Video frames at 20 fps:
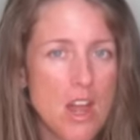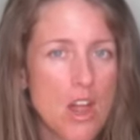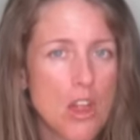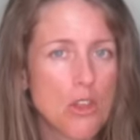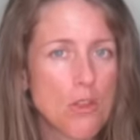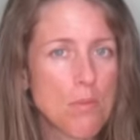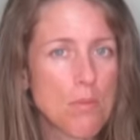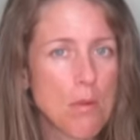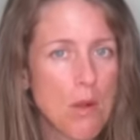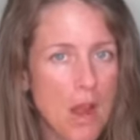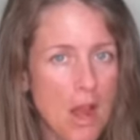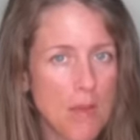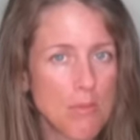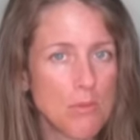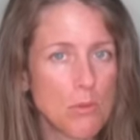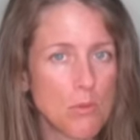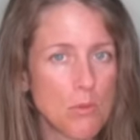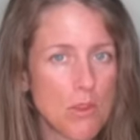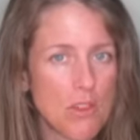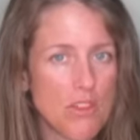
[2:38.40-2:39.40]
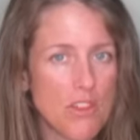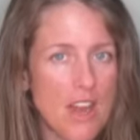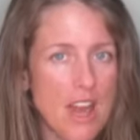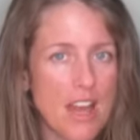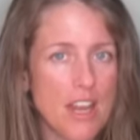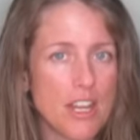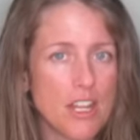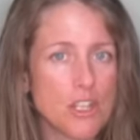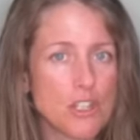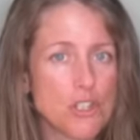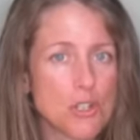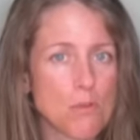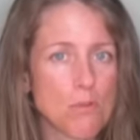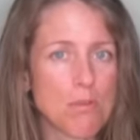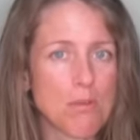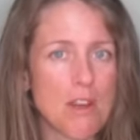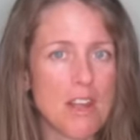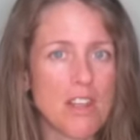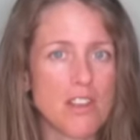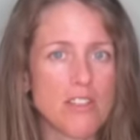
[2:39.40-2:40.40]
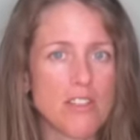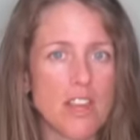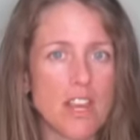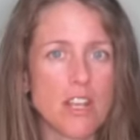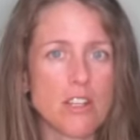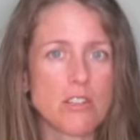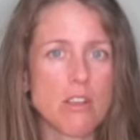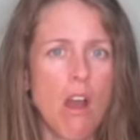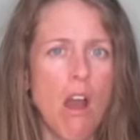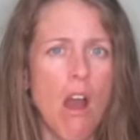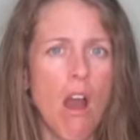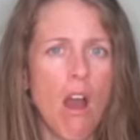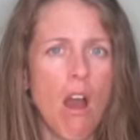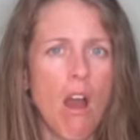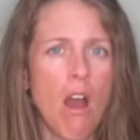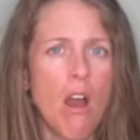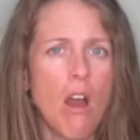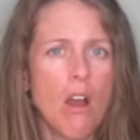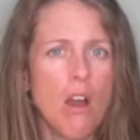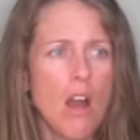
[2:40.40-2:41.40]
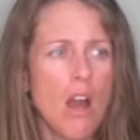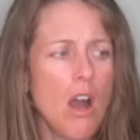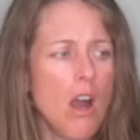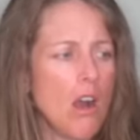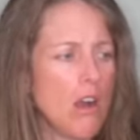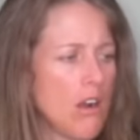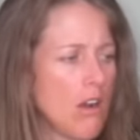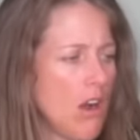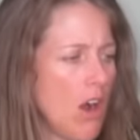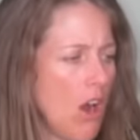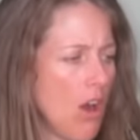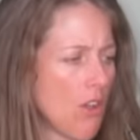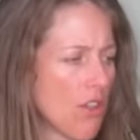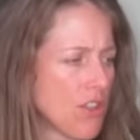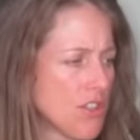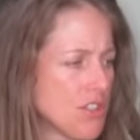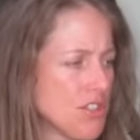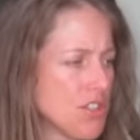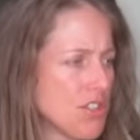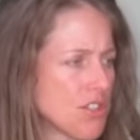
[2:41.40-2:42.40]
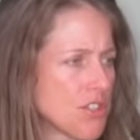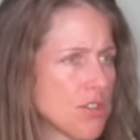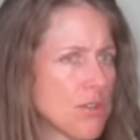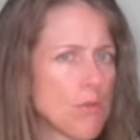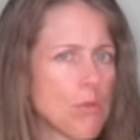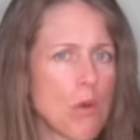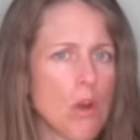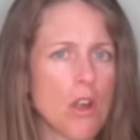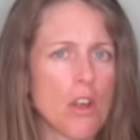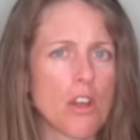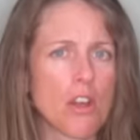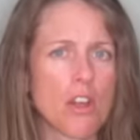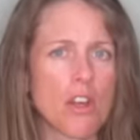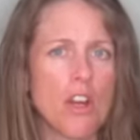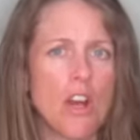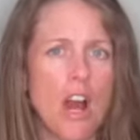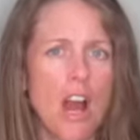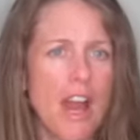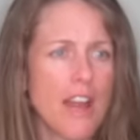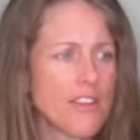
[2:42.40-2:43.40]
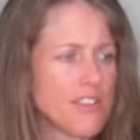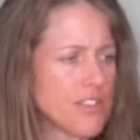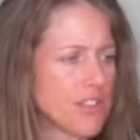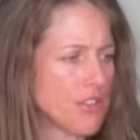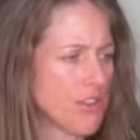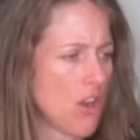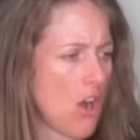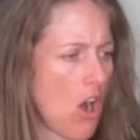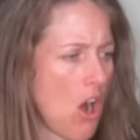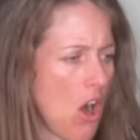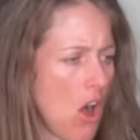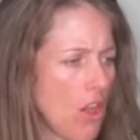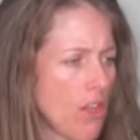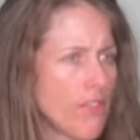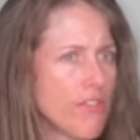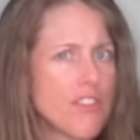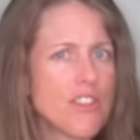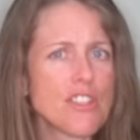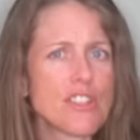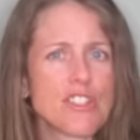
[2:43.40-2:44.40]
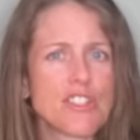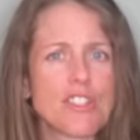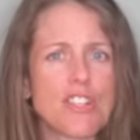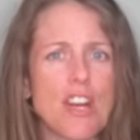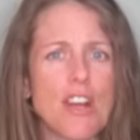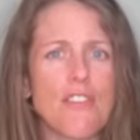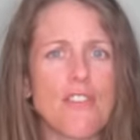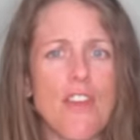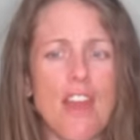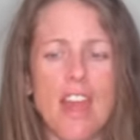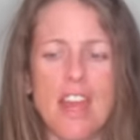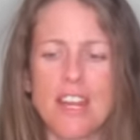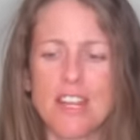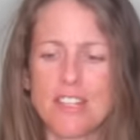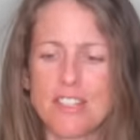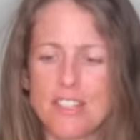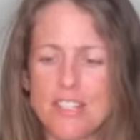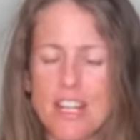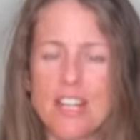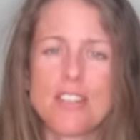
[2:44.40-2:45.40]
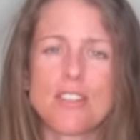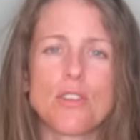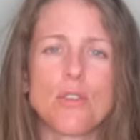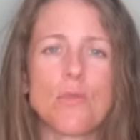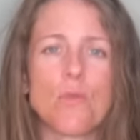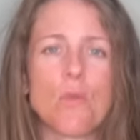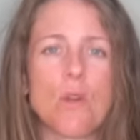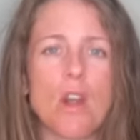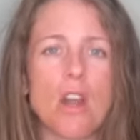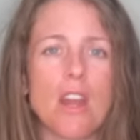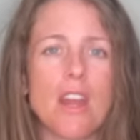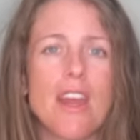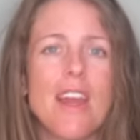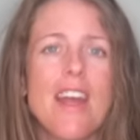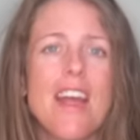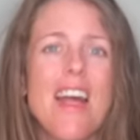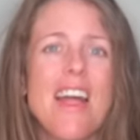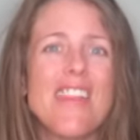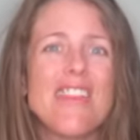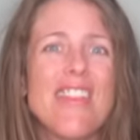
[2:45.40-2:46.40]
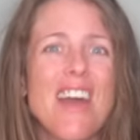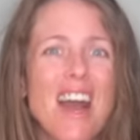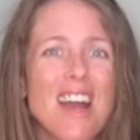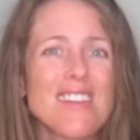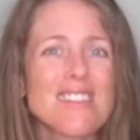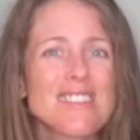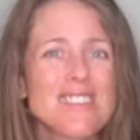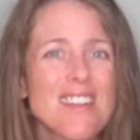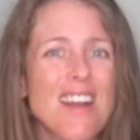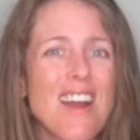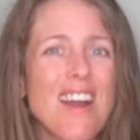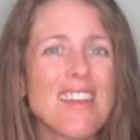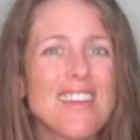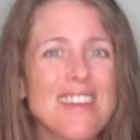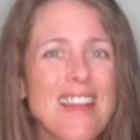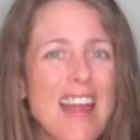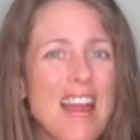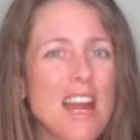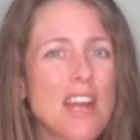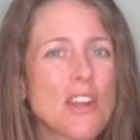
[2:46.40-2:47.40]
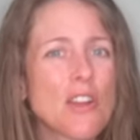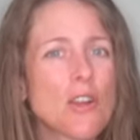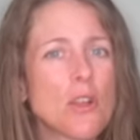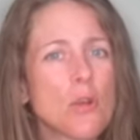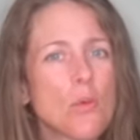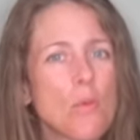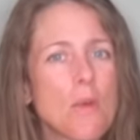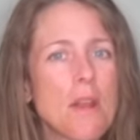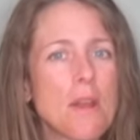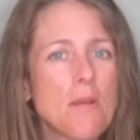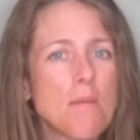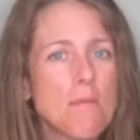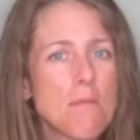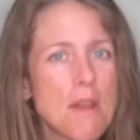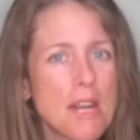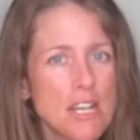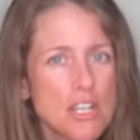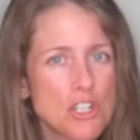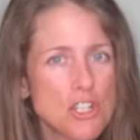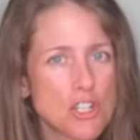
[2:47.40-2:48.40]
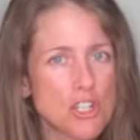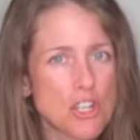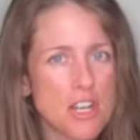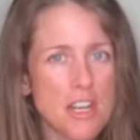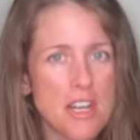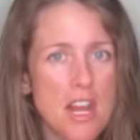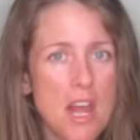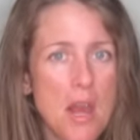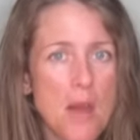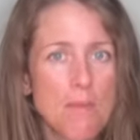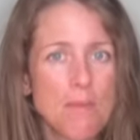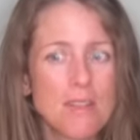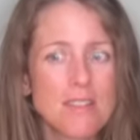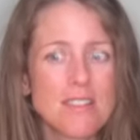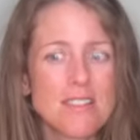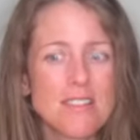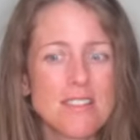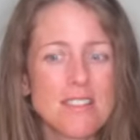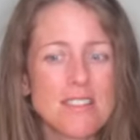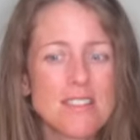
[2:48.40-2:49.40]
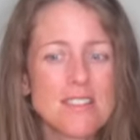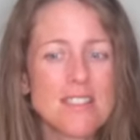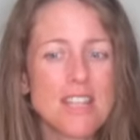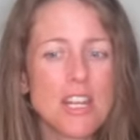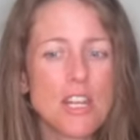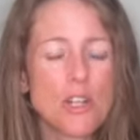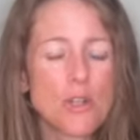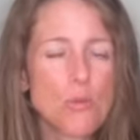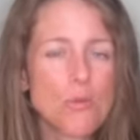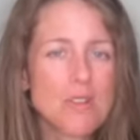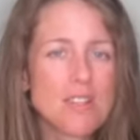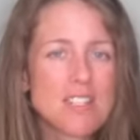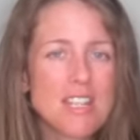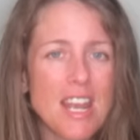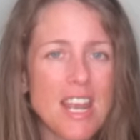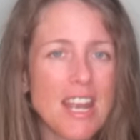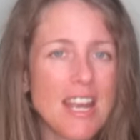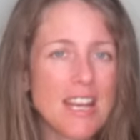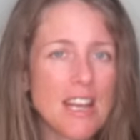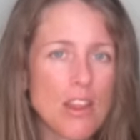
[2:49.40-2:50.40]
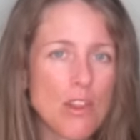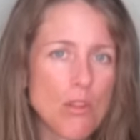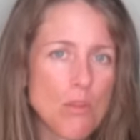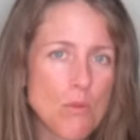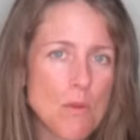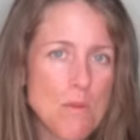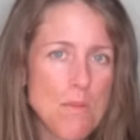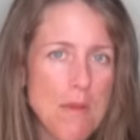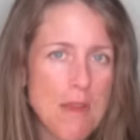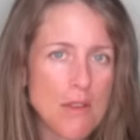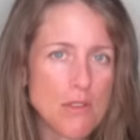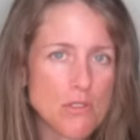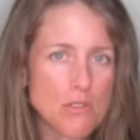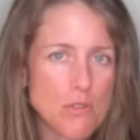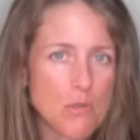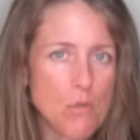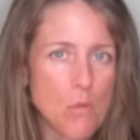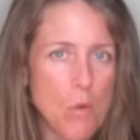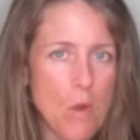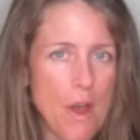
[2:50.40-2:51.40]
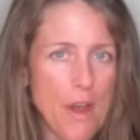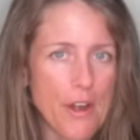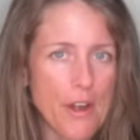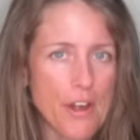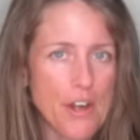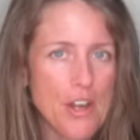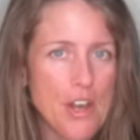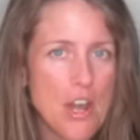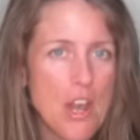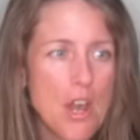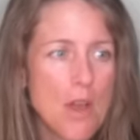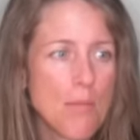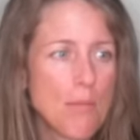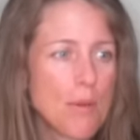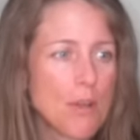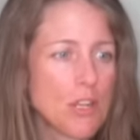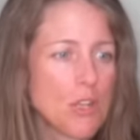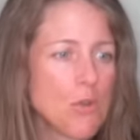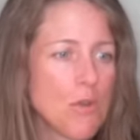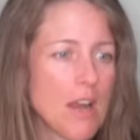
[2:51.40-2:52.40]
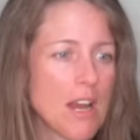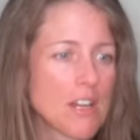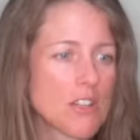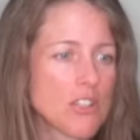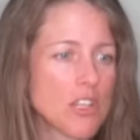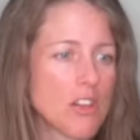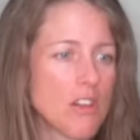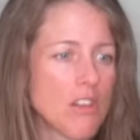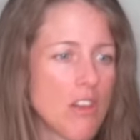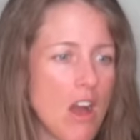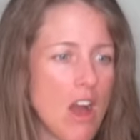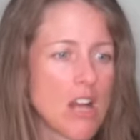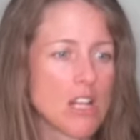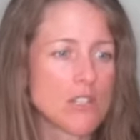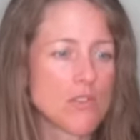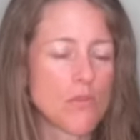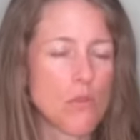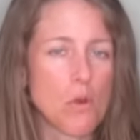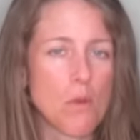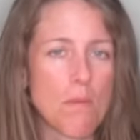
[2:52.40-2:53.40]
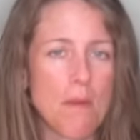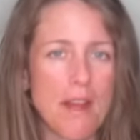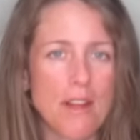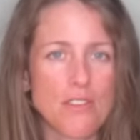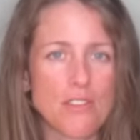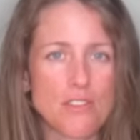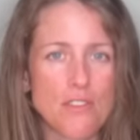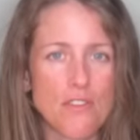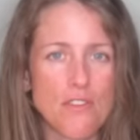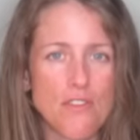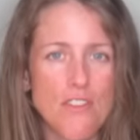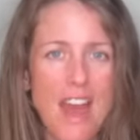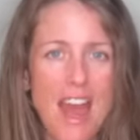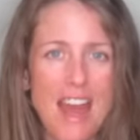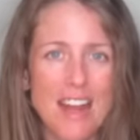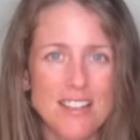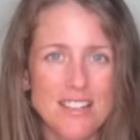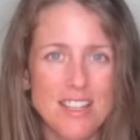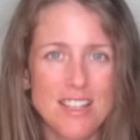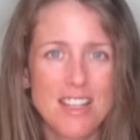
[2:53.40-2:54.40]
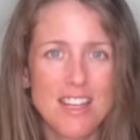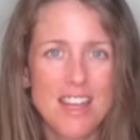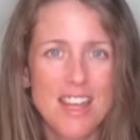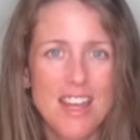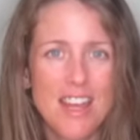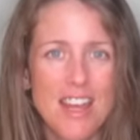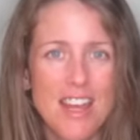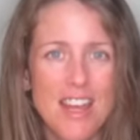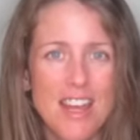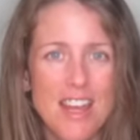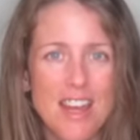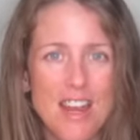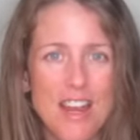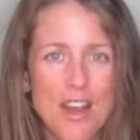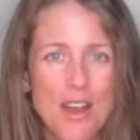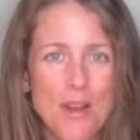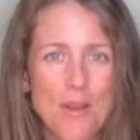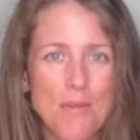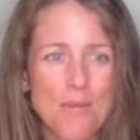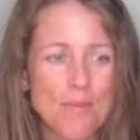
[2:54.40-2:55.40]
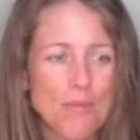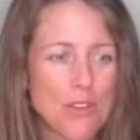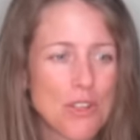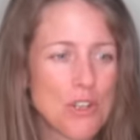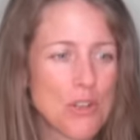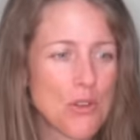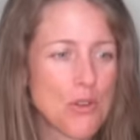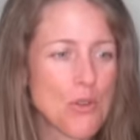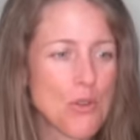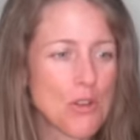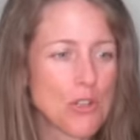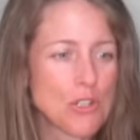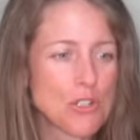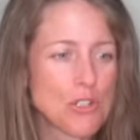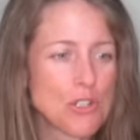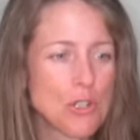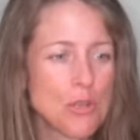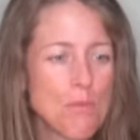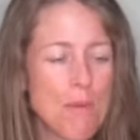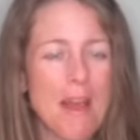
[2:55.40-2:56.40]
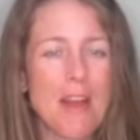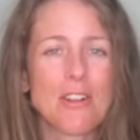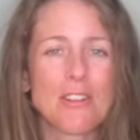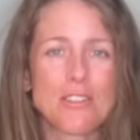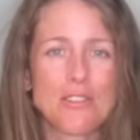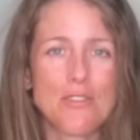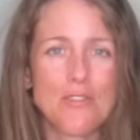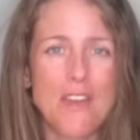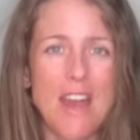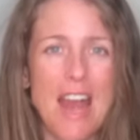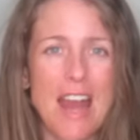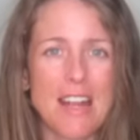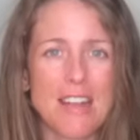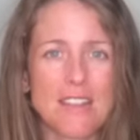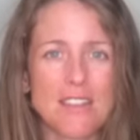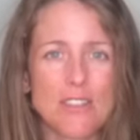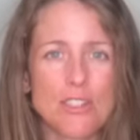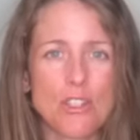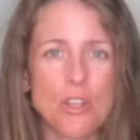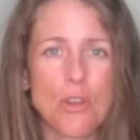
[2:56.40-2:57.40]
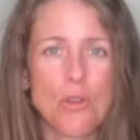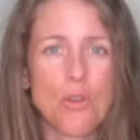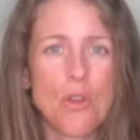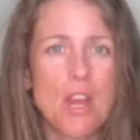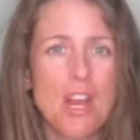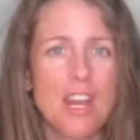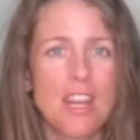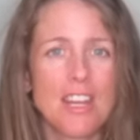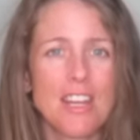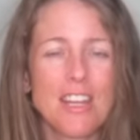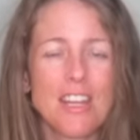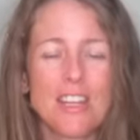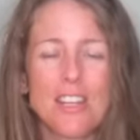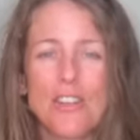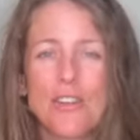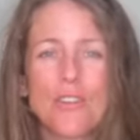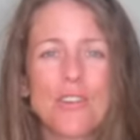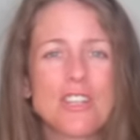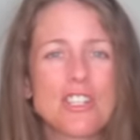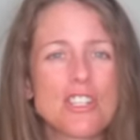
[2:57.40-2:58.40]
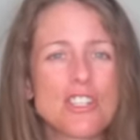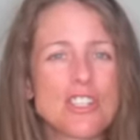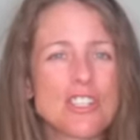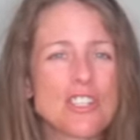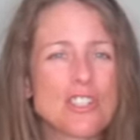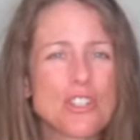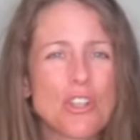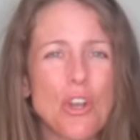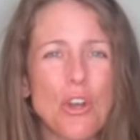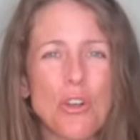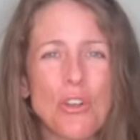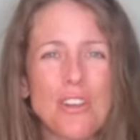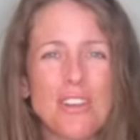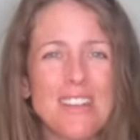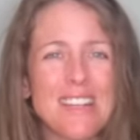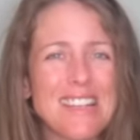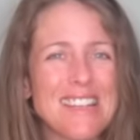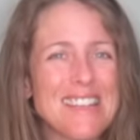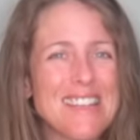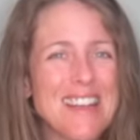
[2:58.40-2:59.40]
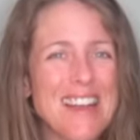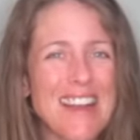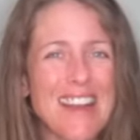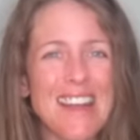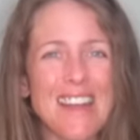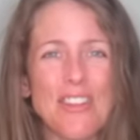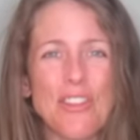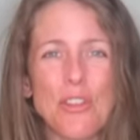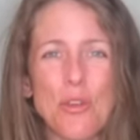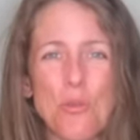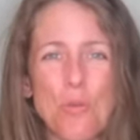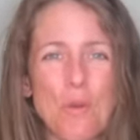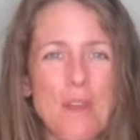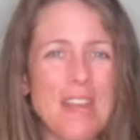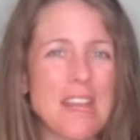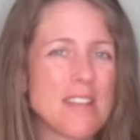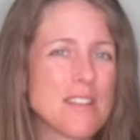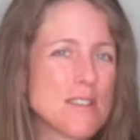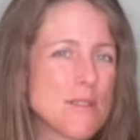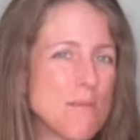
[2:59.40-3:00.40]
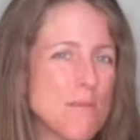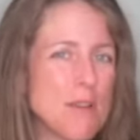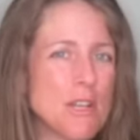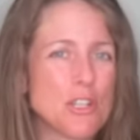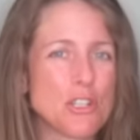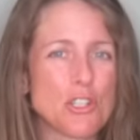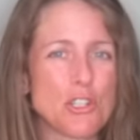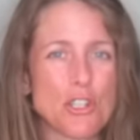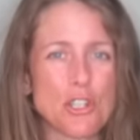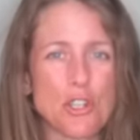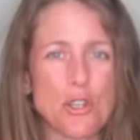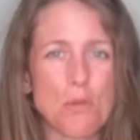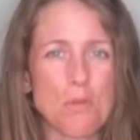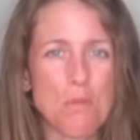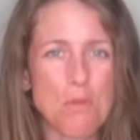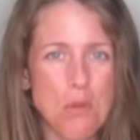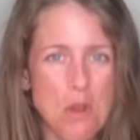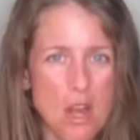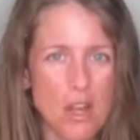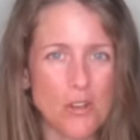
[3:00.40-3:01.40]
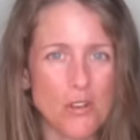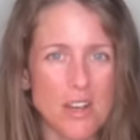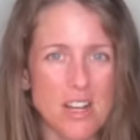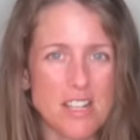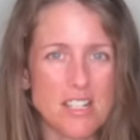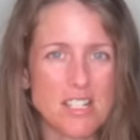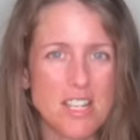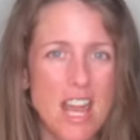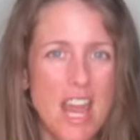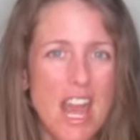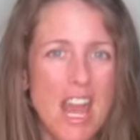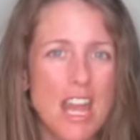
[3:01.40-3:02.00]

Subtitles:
The problem with that is your brain thinks, oh, all this doesn't work. I did all of this stuff and it doesn't work. That's not an accurate way to measure it, because let's say you're retaining 3 pounds of water, but you actually lost 4 pounds of fat, you know, or 2 pounds of fat. So, you know, it's just totally not the way to measure your progress.